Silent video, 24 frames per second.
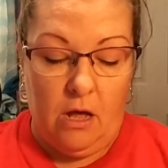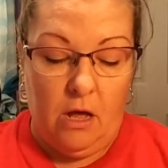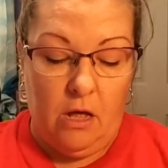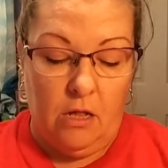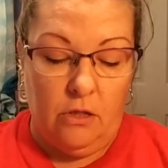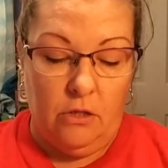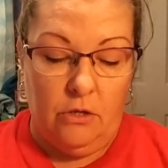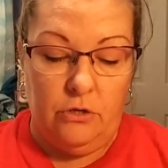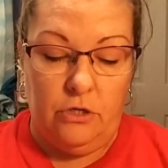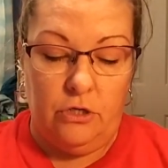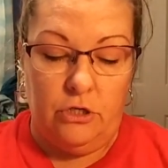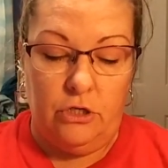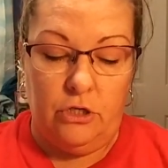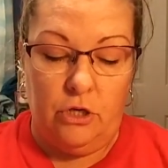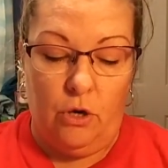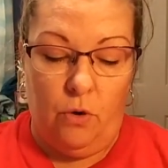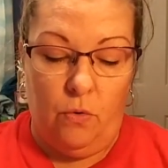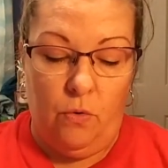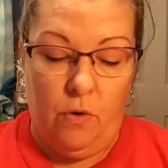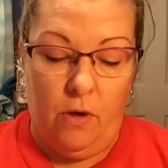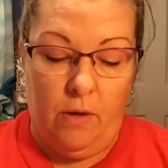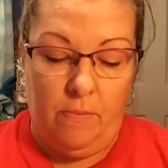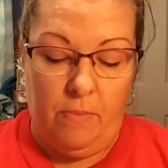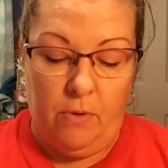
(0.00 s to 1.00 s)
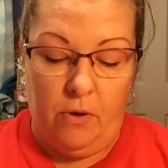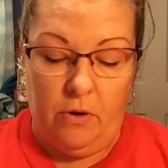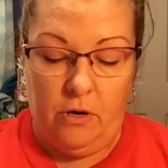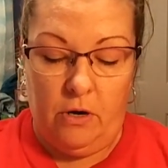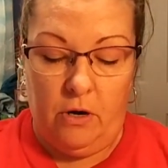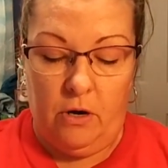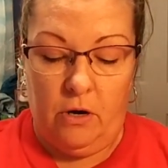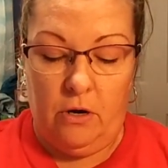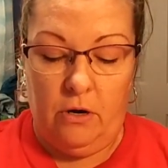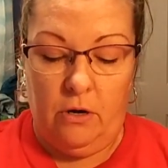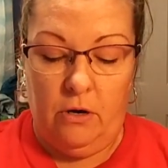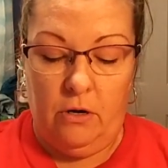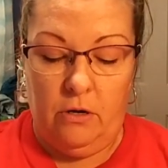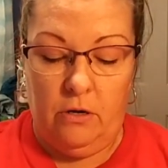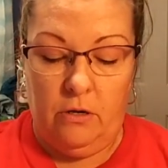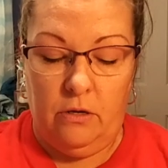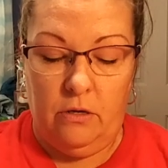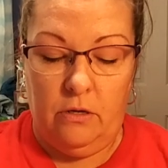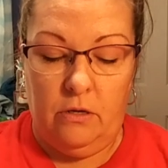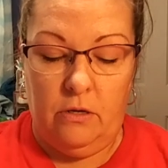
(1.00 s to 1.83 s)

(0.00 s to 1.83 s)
color to show up on her